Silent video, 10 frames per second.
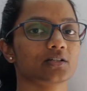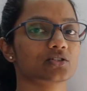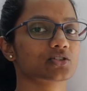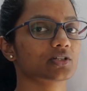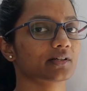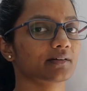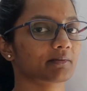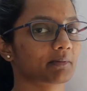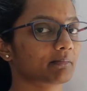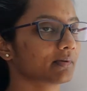So children,
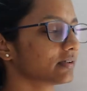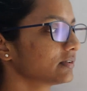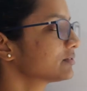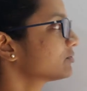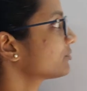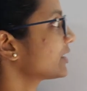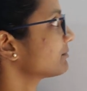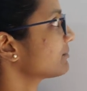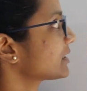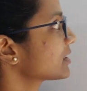remember,
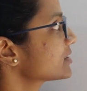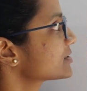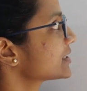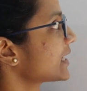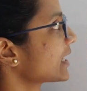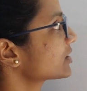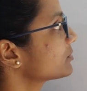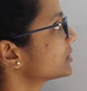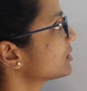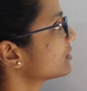when metals react
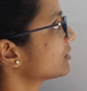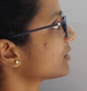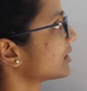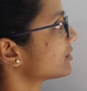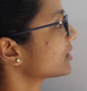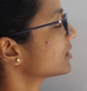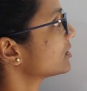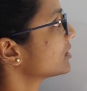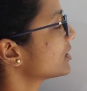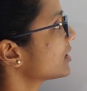with nitric
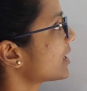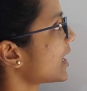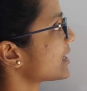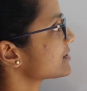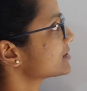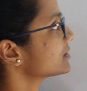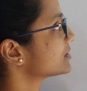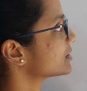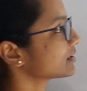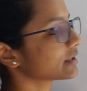
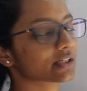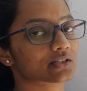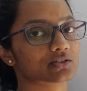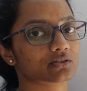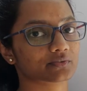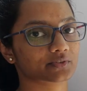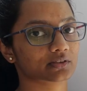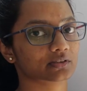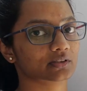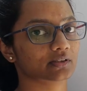acid instead of
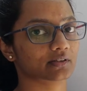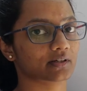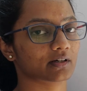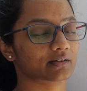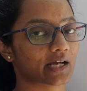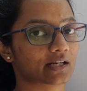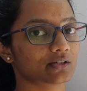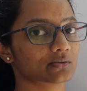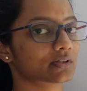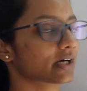the
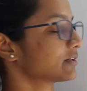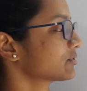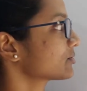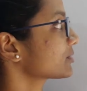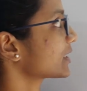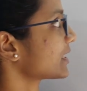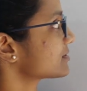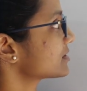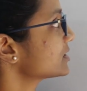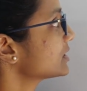dilute hydrochloric
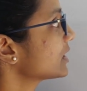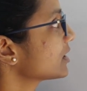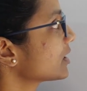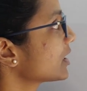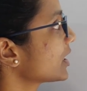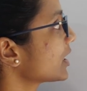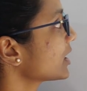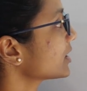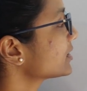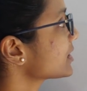acid, it